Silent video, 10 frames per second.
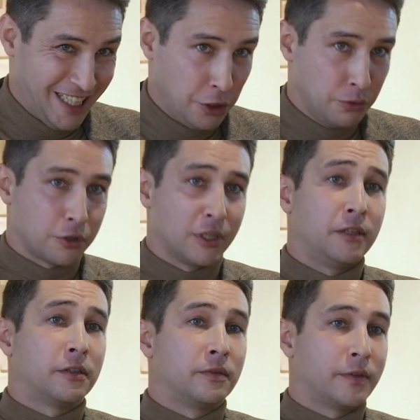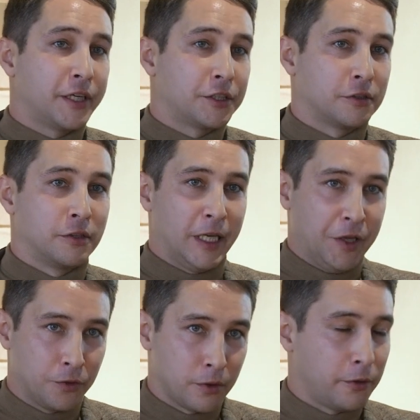usually integration
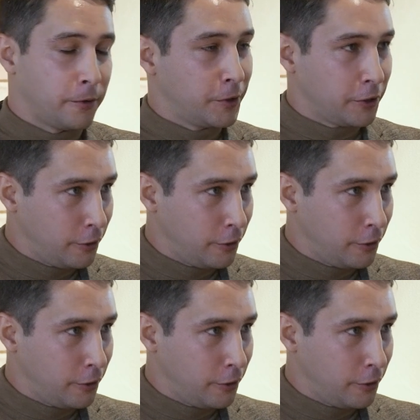into the